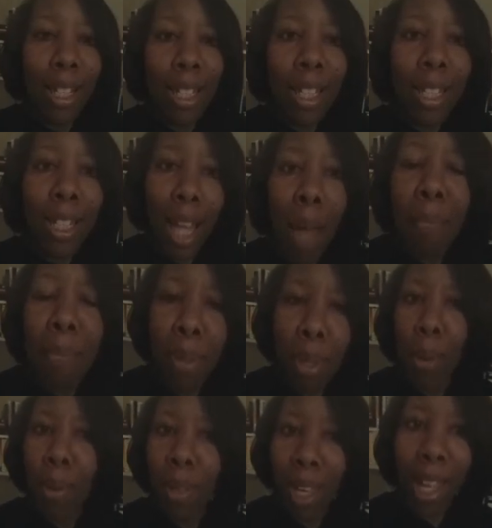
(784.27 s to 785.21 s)
to not
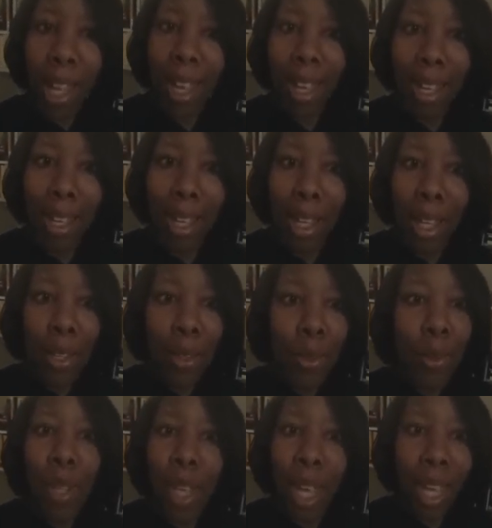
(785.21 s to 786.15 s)
be okay.
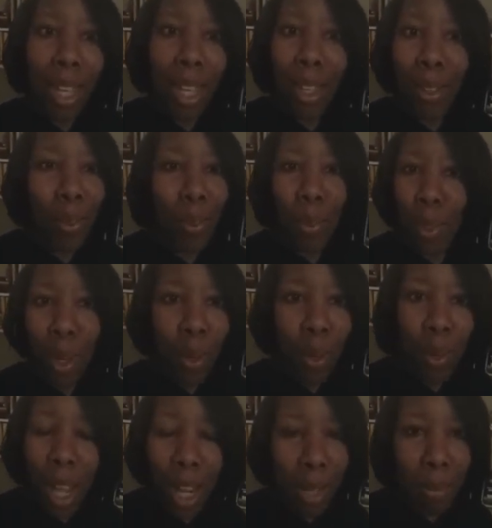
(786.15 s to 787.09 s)
You can't, you
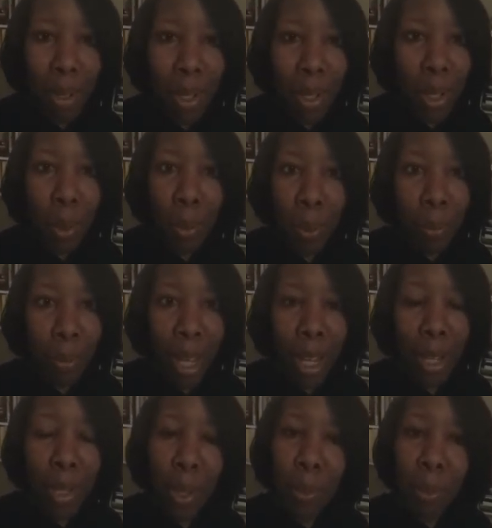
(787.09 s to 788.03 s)
don't have to be
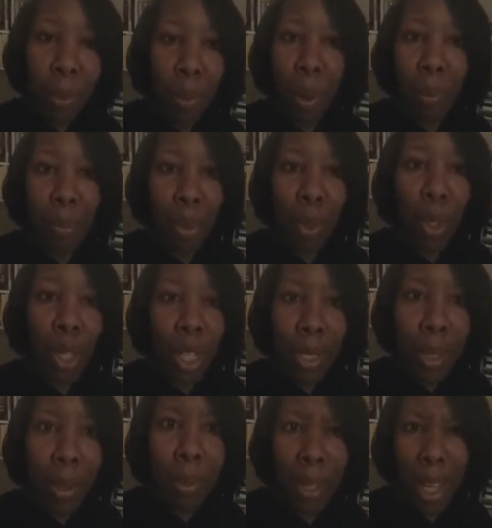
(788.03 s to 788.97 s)
Superman, Superwoman. You,
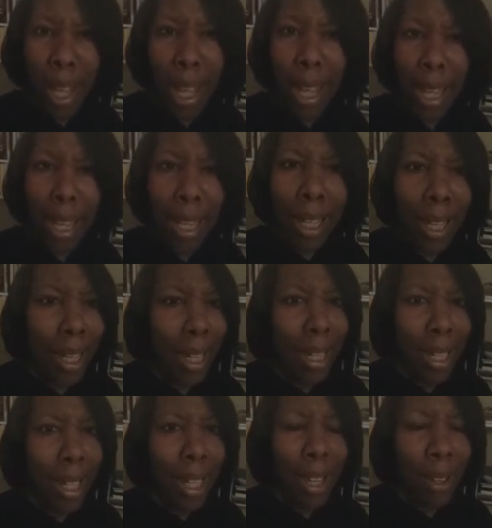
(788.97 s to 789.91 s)
it's okay
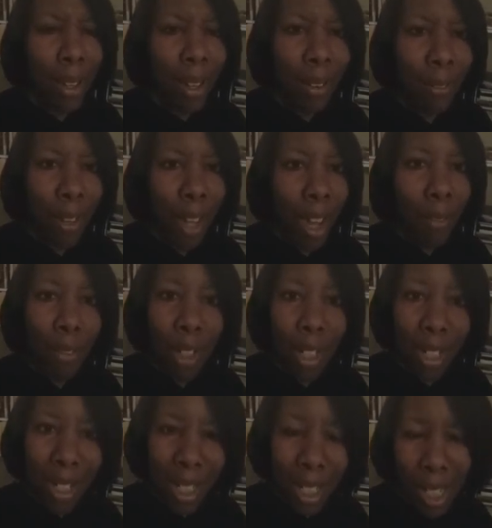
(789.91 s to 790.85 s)
if
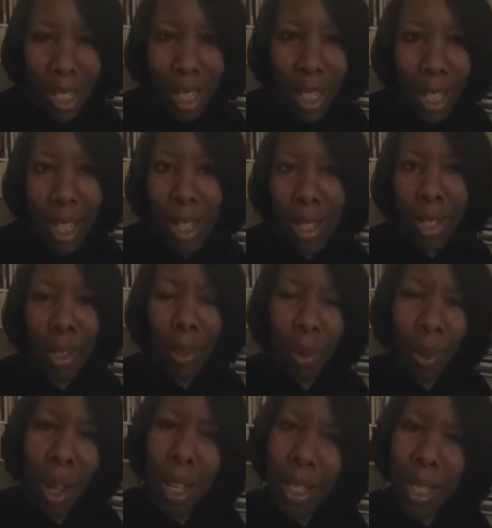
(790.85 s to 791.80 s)
every T isn't
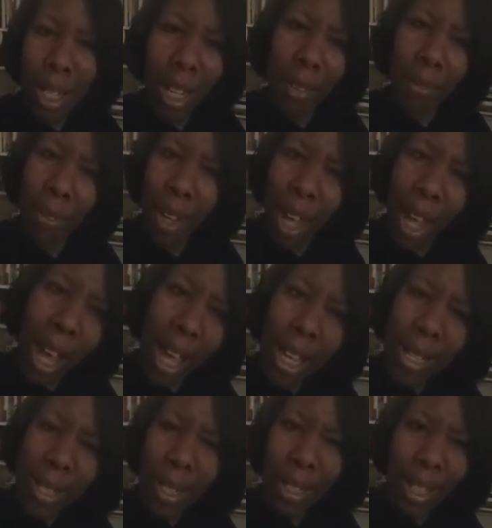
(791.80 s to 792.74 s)
crossed and every
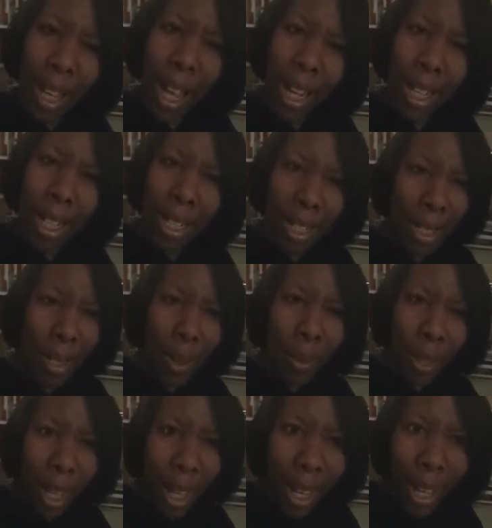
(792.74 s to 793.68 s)
I isn't dotted. It's
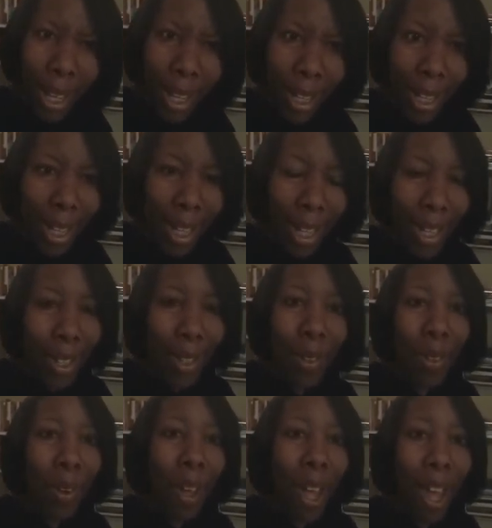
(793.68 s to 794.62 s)
okay.
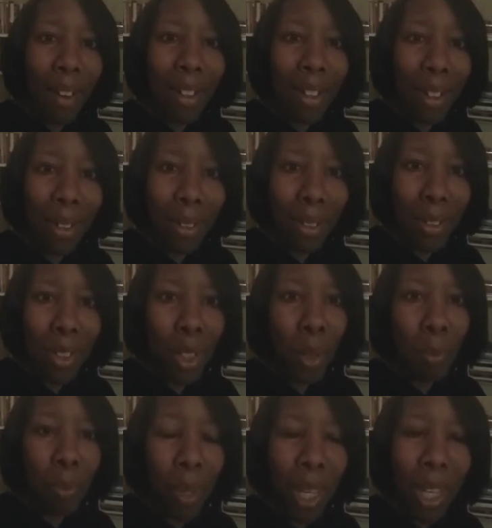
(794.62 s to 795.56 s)
You don't have to
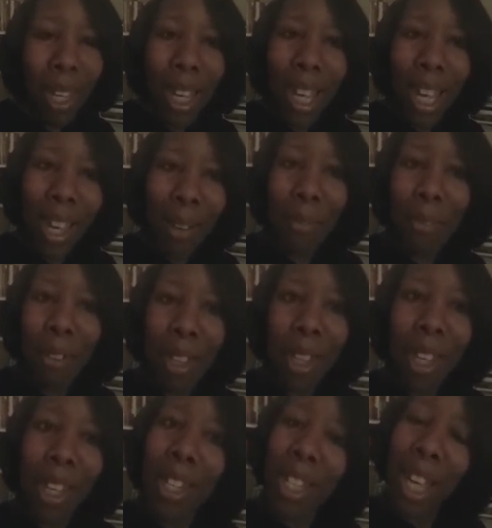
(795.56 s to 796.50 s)
to be
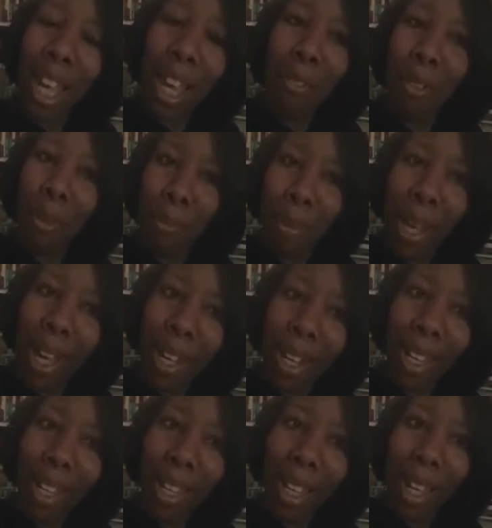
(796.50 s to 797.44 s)
everything to
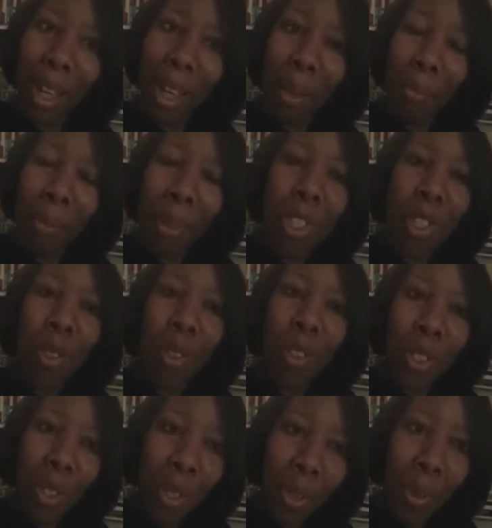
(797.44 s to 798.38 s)
everybody, but you
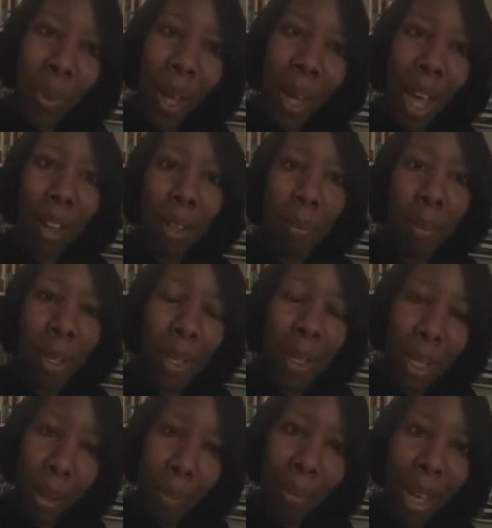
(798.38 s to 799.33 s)
do have to be
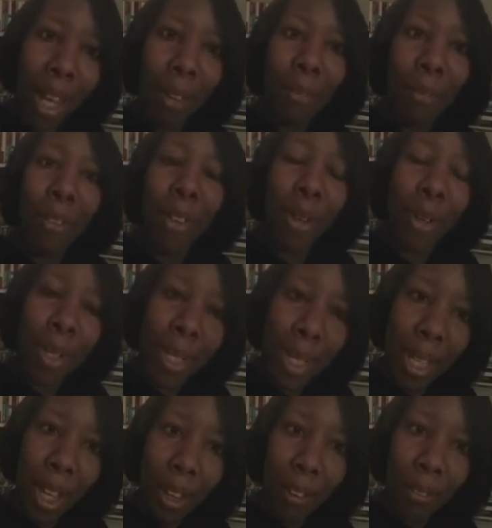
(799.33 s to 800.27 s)
somebody for
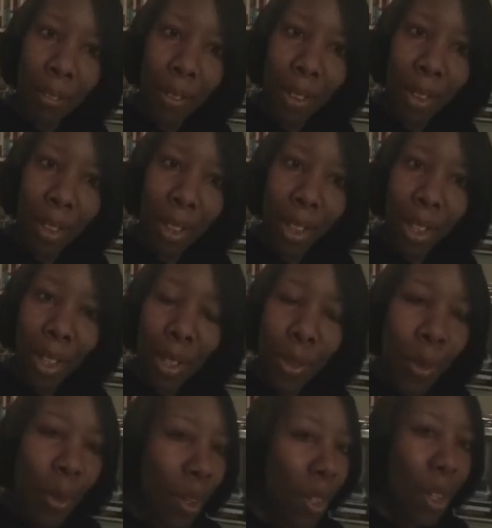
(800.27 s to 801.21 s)
yourself.
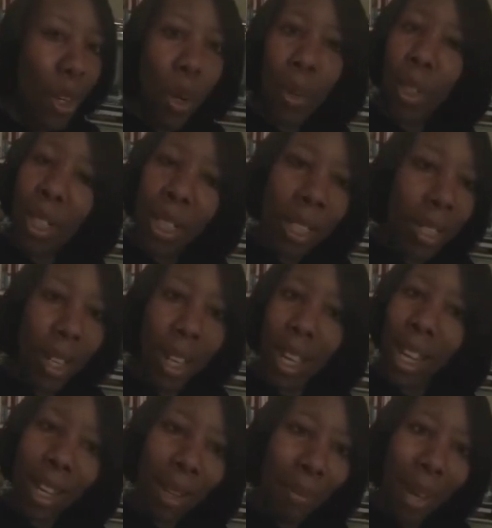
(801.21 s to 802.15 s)
You are no good
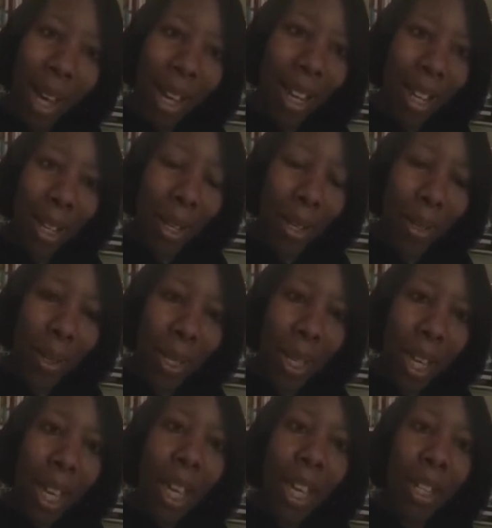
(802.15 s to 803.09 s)
to anybody
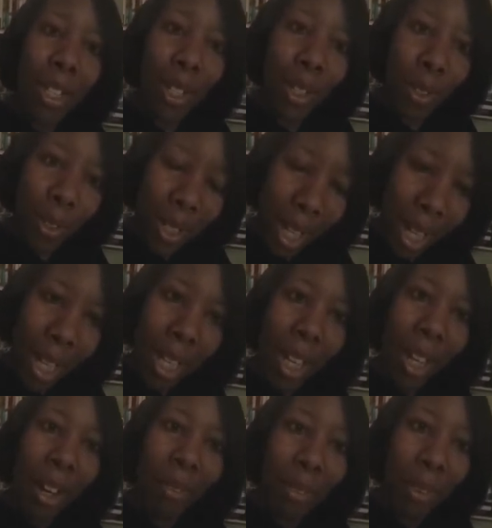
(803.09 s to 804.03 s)
else until you take
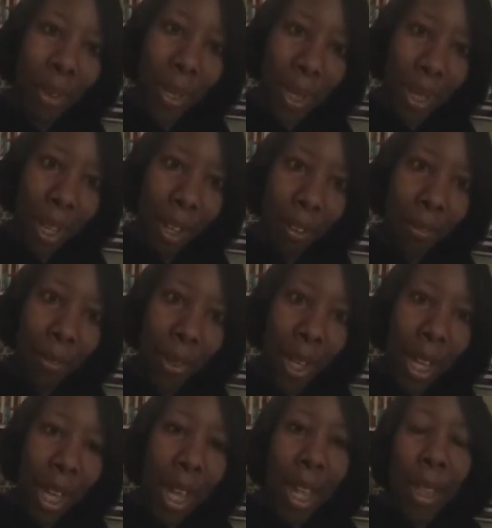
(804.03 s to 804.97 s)
care of yourself
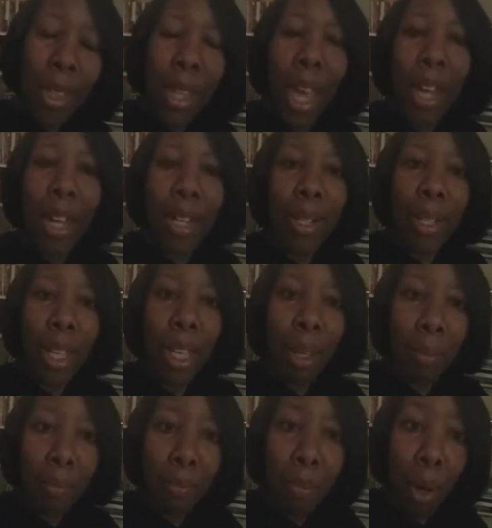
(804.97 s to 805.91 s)
that is
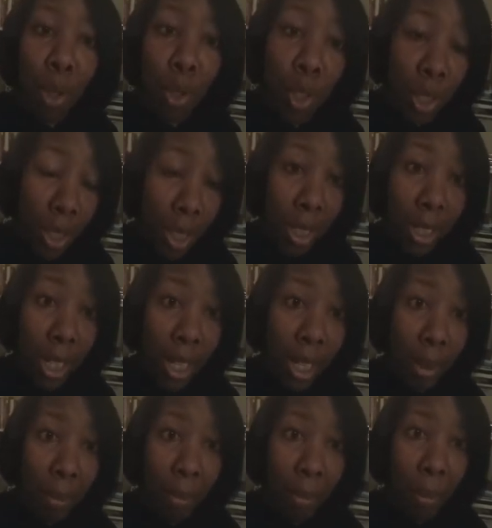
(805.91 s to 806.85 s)

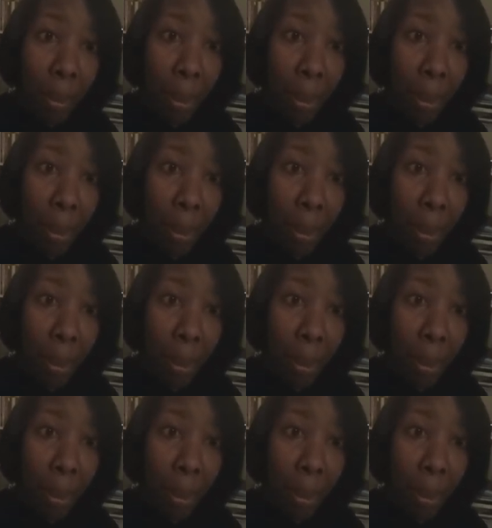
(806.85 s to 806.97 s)
emotionally,